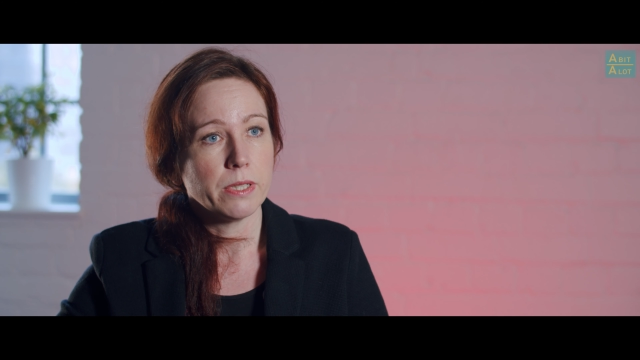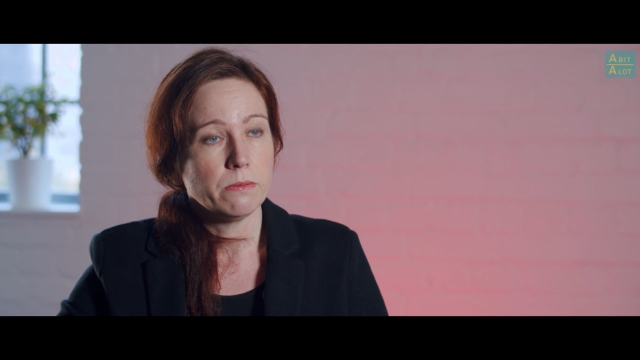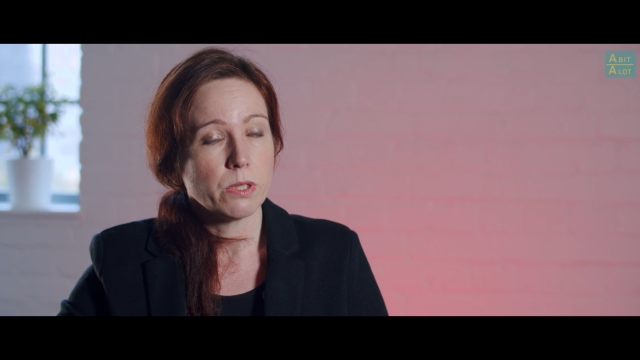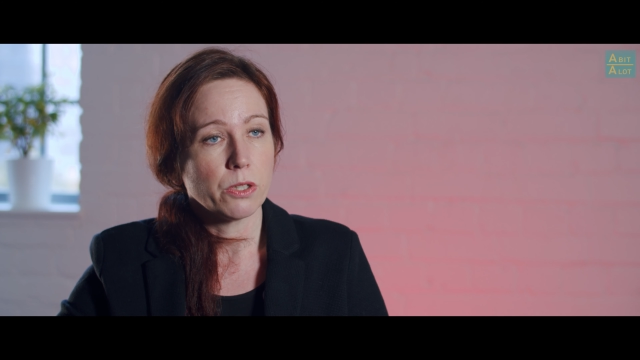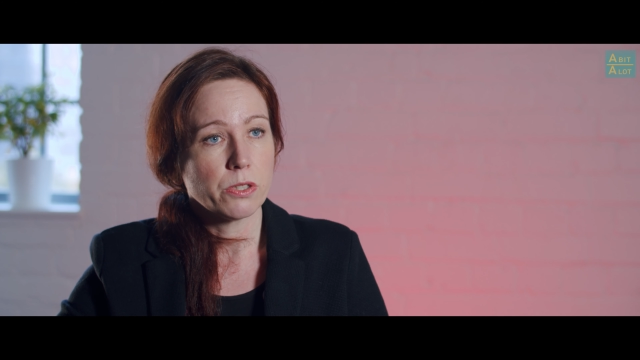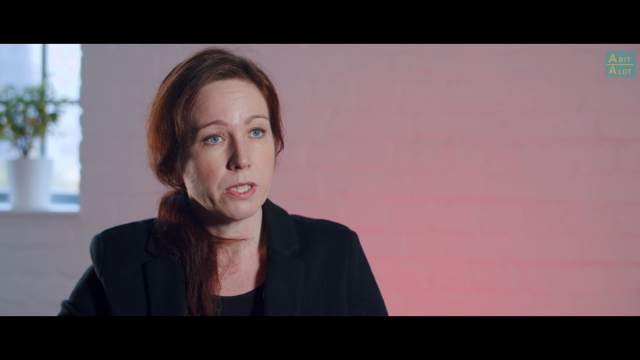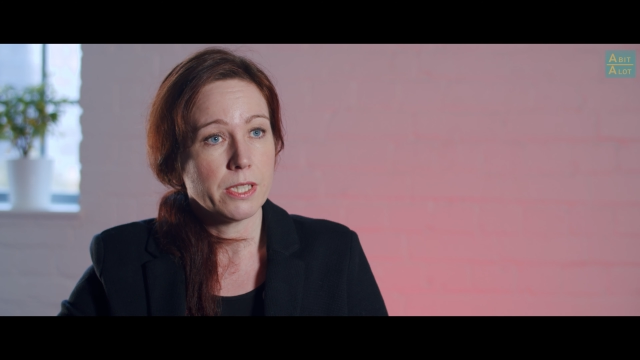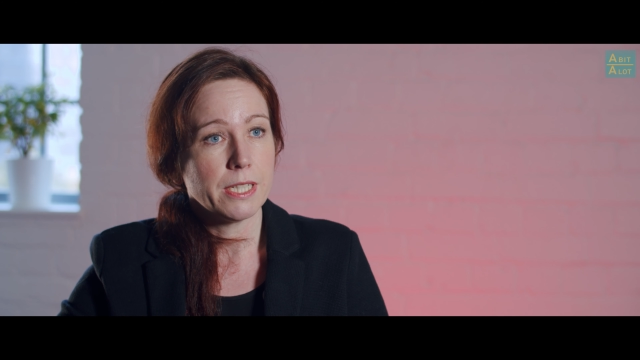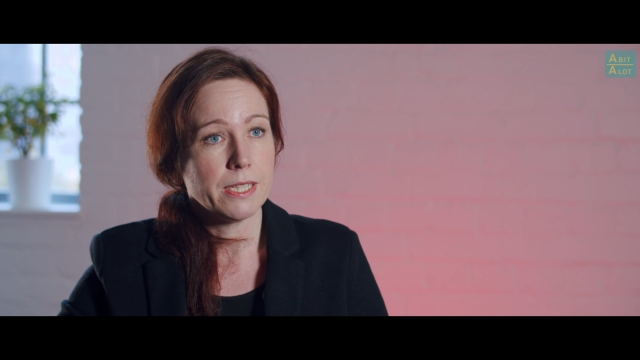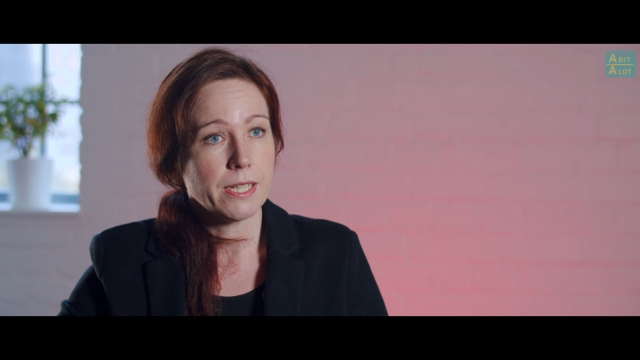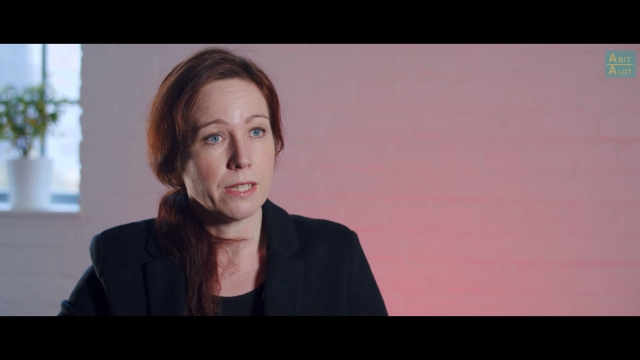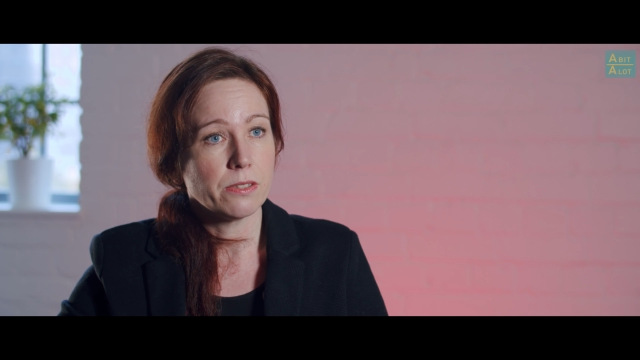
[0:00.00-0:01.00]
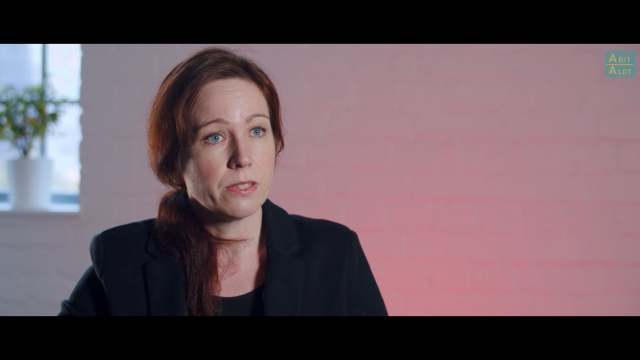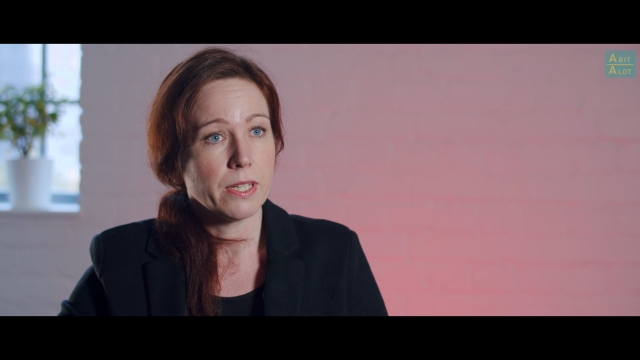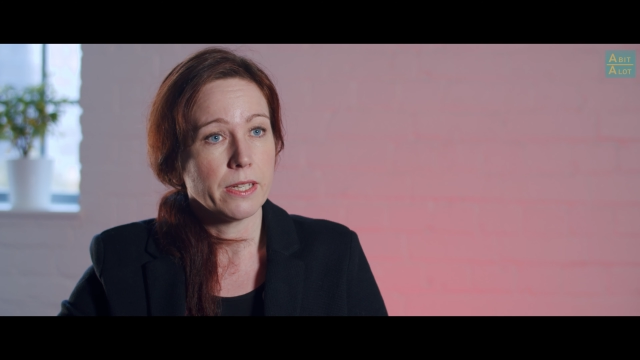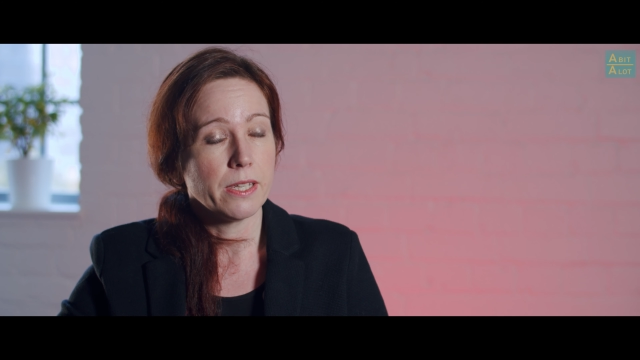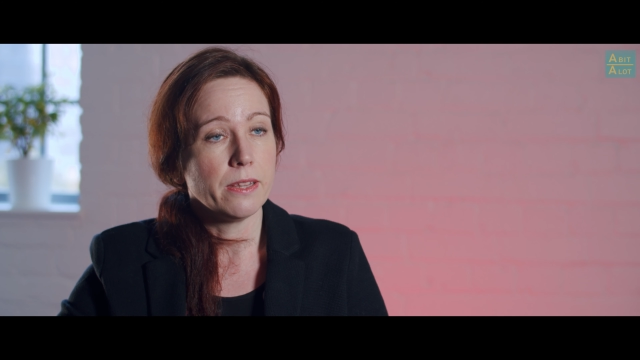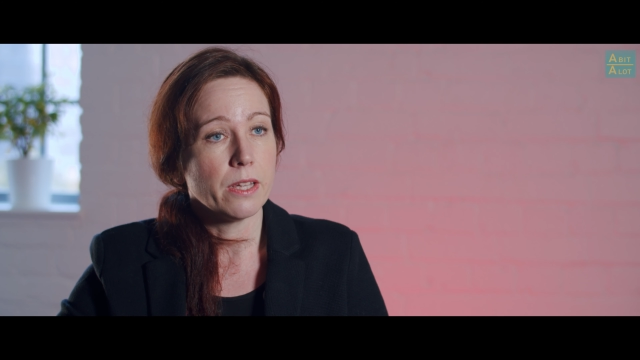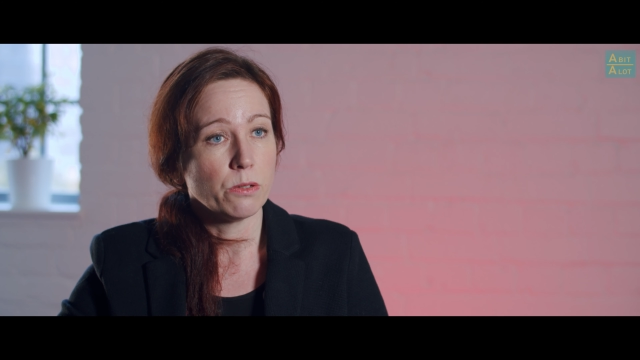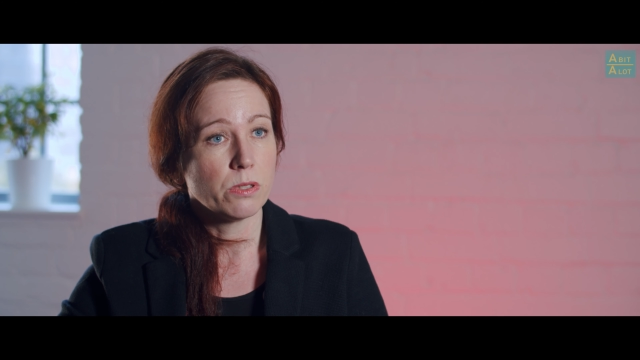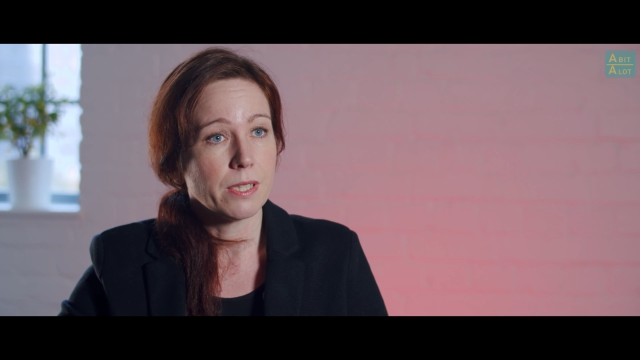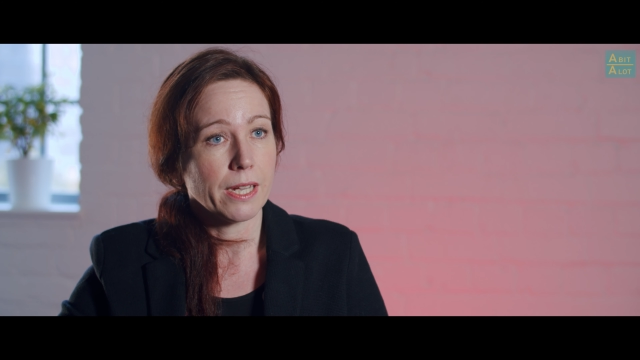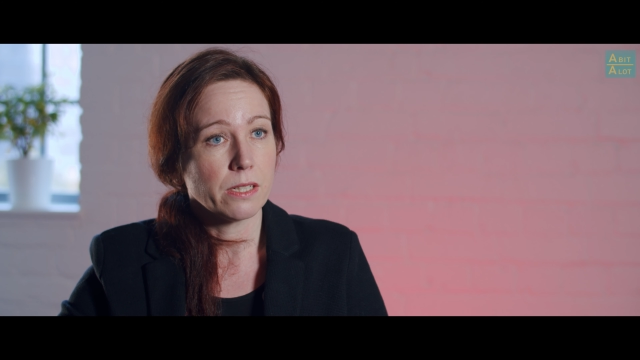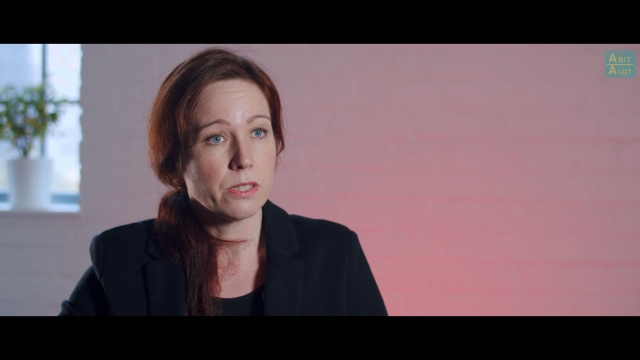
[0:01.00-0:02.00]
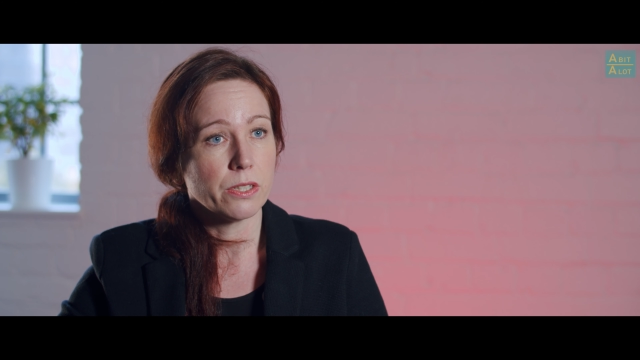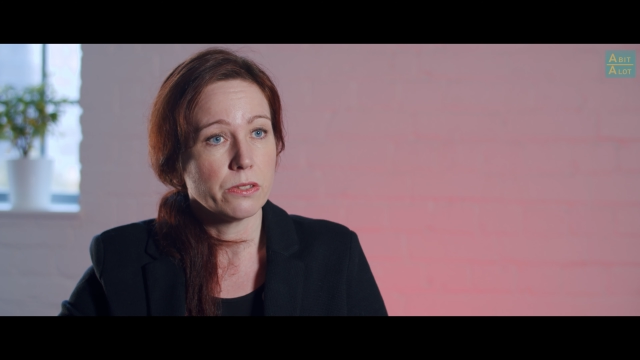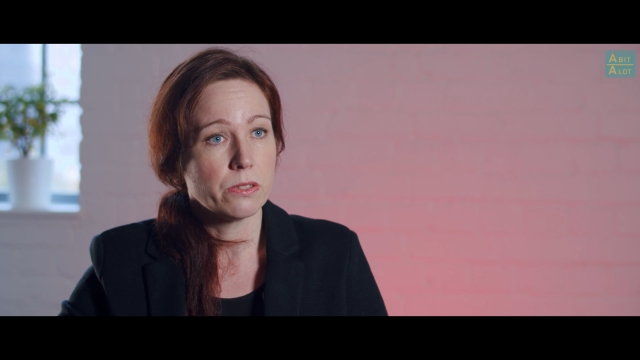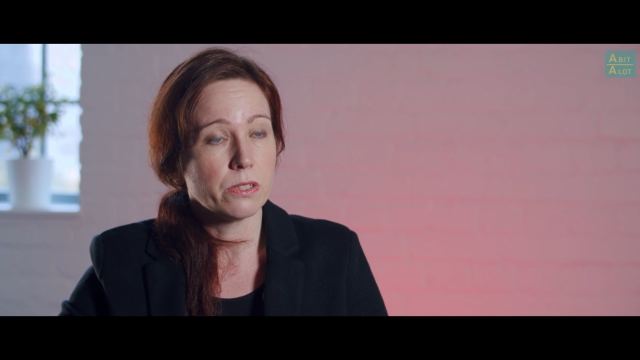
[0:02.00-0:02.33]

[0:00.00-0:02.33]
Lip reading: toxicity testing in those sectors